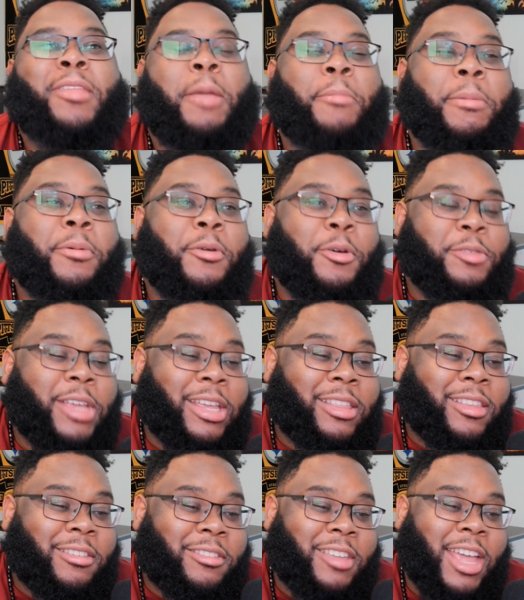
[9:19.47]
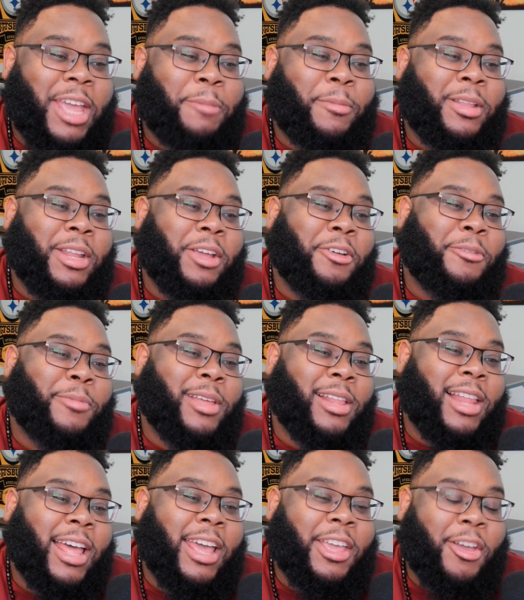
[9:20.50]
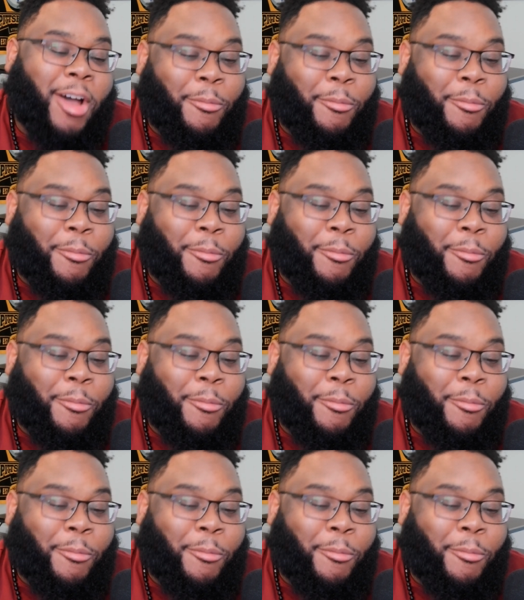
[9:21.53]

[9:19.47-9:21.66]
People are going to take this tape and they're going to be like, yo,